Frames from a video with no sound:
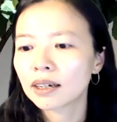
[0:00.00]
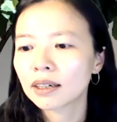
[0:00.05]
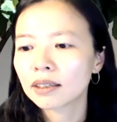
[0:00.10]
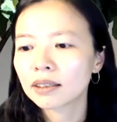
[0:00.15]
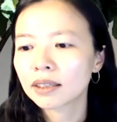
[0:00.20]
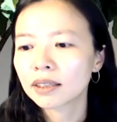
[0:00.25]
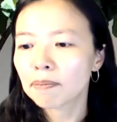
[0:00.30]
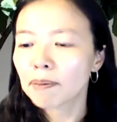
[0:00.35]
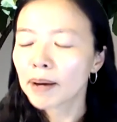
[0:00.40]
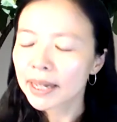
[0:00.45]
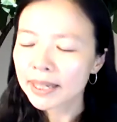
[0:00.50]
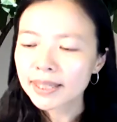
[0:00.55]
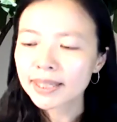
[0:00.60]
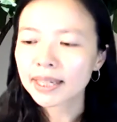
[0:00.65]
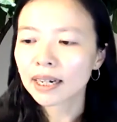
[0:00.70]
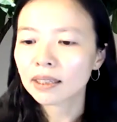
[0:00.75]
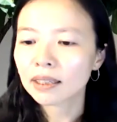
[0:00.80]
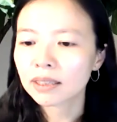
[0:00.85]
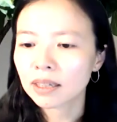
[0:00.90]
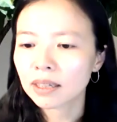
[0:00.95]
depends
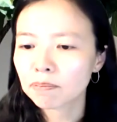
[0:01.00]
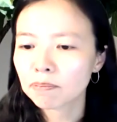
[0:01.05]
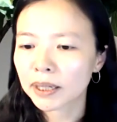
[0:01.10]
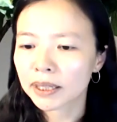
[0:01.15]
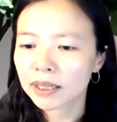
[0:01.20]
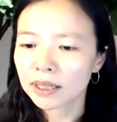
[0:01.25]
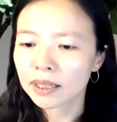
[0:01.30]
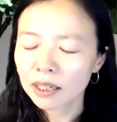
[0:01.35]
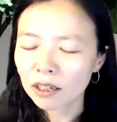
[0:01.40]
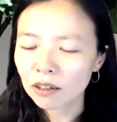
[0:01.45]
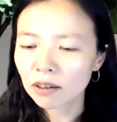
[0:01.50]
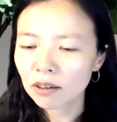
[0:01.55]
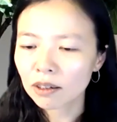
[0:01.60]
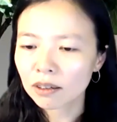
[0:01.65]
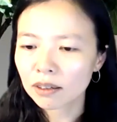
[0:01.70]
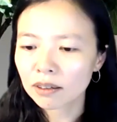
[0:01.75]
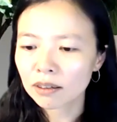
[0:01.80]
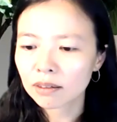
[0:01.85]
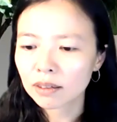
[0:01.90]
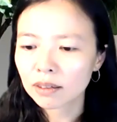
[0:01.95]
on the
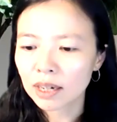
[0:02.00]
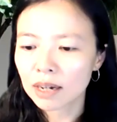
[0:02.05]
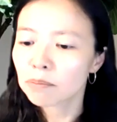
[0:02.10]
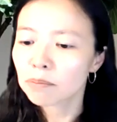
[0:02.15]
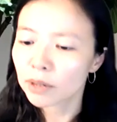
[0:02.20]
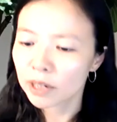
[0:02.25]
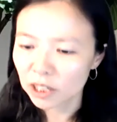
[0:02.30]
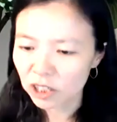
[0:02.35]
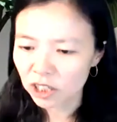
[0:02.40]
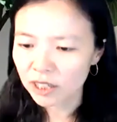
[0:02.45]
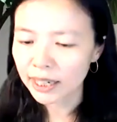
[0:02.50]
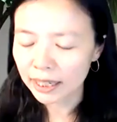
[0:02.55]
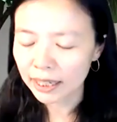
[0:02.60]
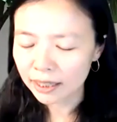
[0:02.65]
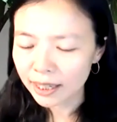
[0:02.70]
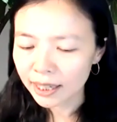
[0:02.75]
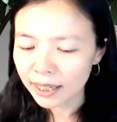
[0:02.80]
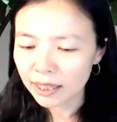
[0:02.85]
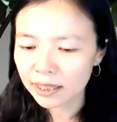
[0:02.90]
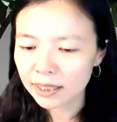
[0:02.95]
particular compression
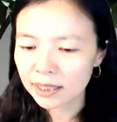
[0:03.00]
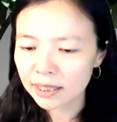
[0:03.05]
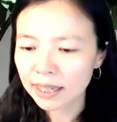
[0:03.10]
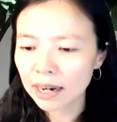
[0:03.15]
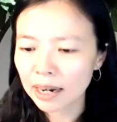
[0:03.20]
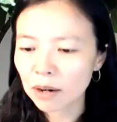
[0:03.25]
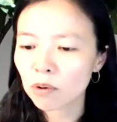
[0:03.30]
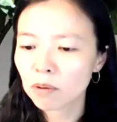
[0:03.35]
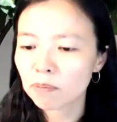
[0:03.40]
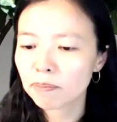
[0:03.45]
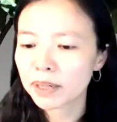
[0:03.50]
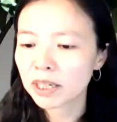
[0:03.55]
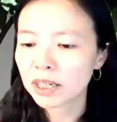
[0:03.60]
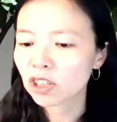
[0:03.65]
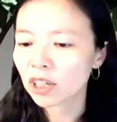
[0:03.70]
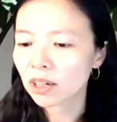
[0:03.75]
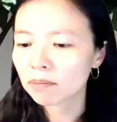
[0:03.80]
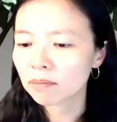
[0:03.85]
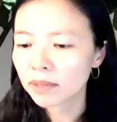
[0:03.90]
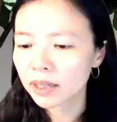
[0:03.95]
techniques, that will be
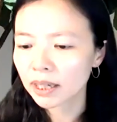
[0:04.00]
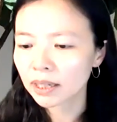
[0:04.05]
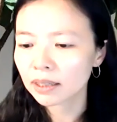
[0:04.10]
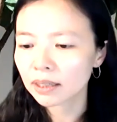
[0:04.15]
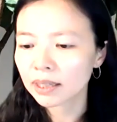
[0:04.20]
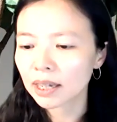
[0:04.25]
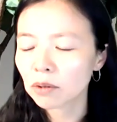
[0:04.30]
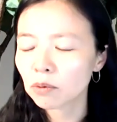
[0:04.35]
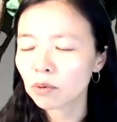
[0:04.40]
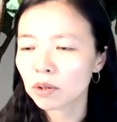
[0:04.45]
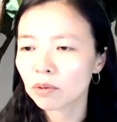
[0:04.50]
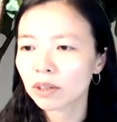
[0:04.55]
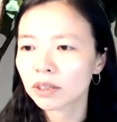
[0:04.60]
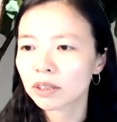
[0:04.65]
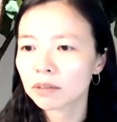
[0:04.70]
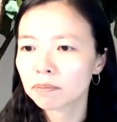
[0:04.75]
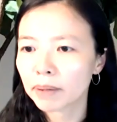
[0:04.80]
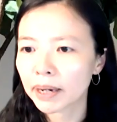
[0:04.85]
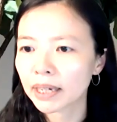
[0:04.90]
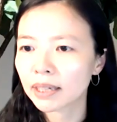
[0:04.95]
something that we want to
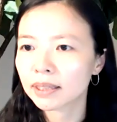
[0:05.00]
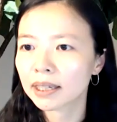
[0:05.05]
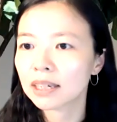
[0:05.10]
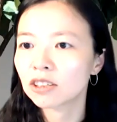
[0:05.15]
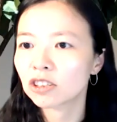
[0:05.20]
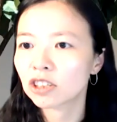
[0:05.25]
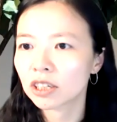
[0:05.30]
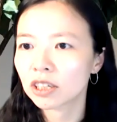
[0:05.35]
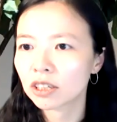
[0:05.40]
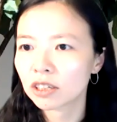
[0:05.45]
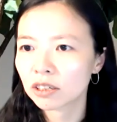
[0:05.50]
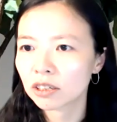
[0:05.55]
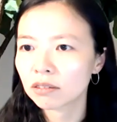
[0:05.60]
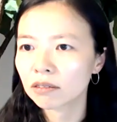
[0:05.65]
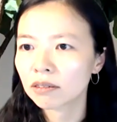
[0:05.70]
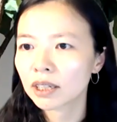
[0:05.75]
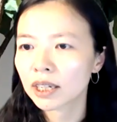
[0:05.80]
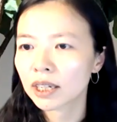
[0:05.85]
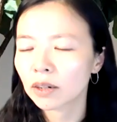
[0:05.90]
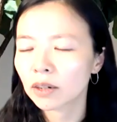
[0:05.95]
pay attention to.
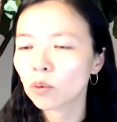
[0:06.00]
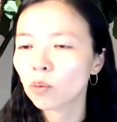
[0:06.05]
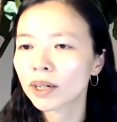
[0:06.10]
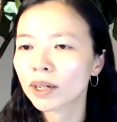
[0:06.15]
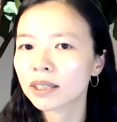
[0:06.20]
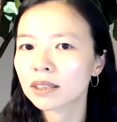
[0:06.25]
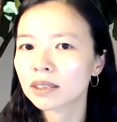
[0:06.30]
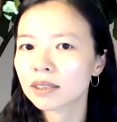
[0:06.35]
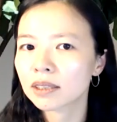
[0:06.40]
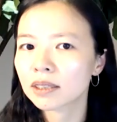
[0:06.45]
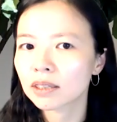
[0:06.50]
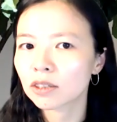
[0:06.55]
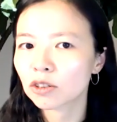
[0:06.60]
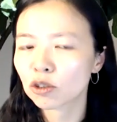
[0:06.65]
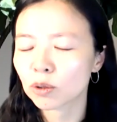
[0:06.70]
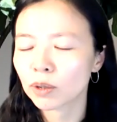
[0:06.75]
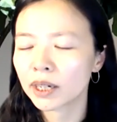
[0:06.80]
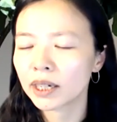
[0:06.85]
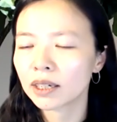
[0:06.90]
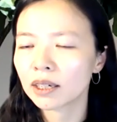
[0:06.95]
Like, what is the
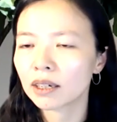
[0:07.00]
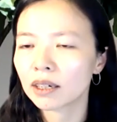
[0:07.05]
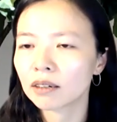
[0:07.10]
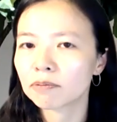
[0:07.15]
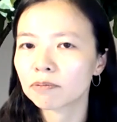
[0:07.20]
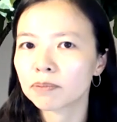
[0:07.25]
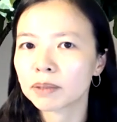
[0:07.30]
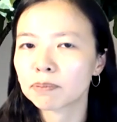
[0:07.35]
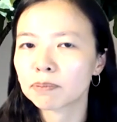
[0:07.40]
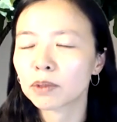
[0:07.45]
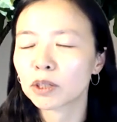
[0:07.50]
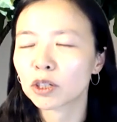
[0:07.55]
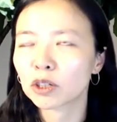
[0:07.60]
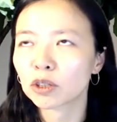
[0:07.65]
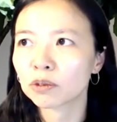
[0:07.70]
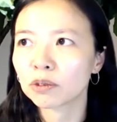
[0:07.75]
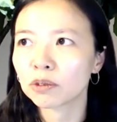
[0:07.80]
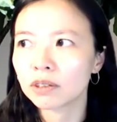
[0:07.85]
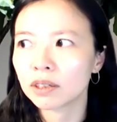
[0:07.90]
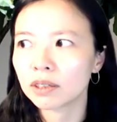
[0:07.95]
trade-off
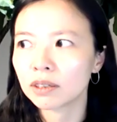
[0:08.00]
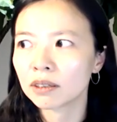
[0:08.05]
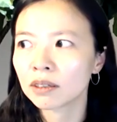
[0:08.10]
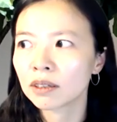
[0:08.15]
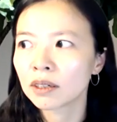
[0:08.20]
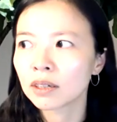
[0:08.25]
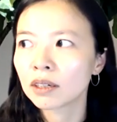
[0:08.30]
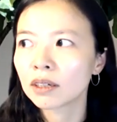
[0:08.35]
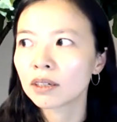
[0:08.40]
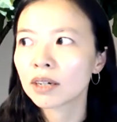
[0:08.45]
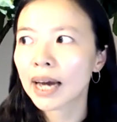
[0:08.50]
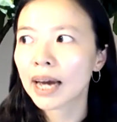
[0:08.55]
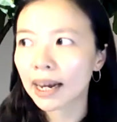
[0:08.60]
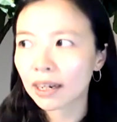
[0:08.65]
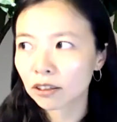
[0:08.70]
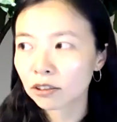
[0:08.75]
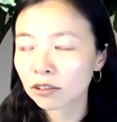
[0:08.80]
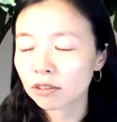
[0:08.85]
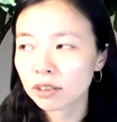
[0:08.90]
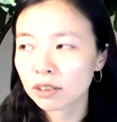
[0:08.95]
between
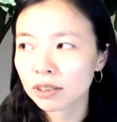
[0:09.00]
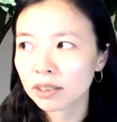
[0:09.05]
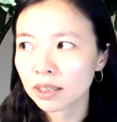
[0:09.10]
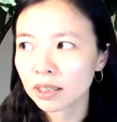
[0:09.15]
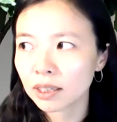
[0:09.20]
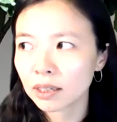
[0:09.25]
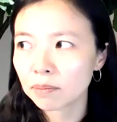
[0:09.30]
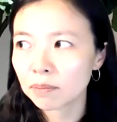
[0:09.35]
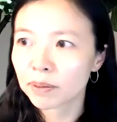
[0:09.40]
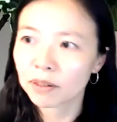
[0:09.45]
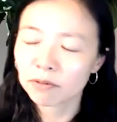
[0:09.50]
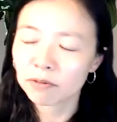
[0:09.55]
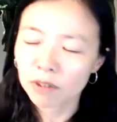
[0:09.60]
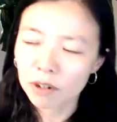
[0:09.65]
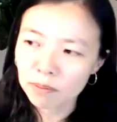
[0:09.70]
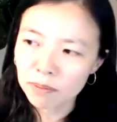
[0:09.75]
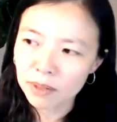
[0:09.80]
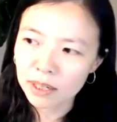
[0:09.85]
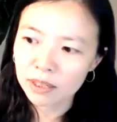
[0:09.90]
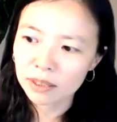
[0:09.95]
accuracy,
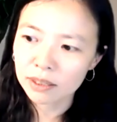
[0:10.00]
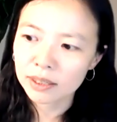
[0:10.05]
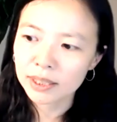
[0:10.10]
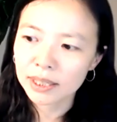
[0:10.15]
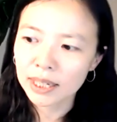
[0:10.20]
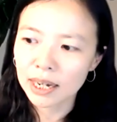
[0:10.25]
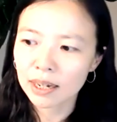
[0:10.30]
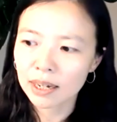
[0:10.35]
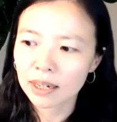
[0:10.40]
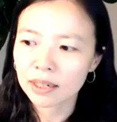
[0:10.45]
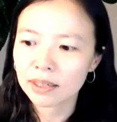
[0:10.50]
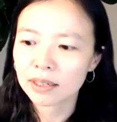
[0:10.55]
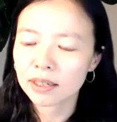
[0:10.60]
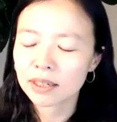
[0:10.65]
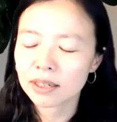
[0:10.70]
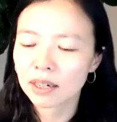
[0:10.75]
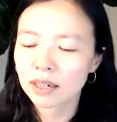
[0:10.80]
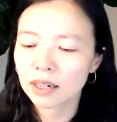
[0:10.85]
performance, and